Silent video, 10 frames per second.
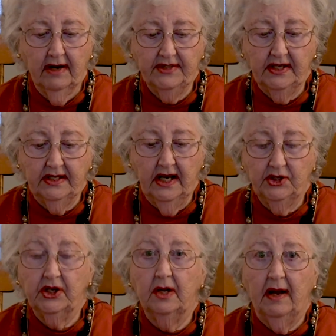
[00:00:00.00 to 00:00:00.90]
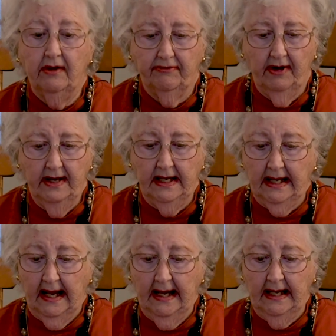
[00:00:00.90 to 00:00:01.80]
resignation about
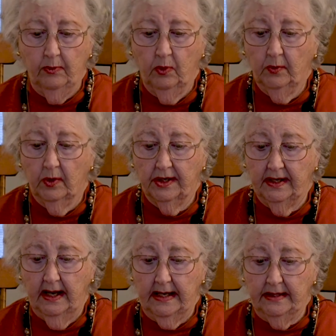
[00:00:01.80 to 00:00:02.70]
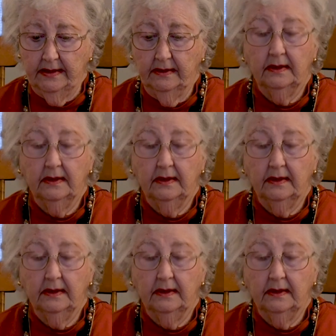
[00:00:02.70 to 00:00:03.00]
finding any Woodward Knight